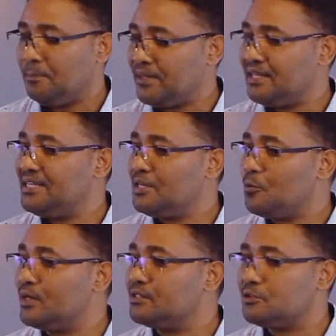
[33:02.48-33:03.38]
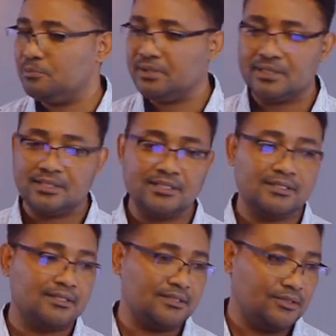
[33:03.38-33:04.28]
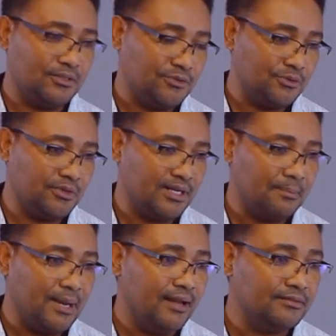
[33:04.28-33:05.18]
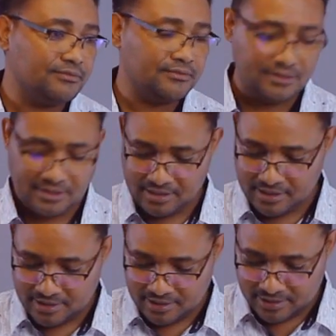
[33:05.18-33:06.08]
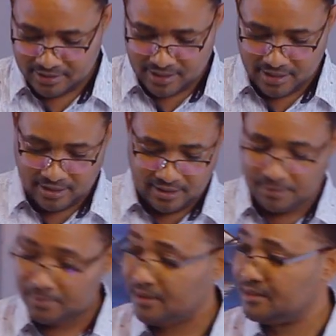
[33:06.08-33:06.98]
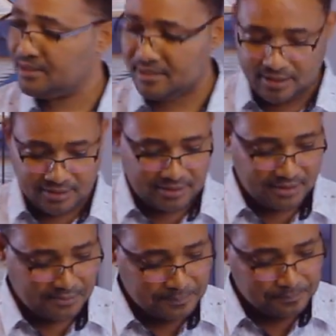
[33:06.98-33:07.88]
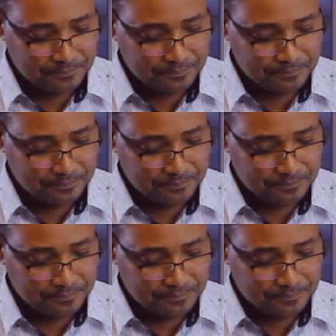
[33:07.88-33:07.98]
But then he wants to build his throne above, above the stars.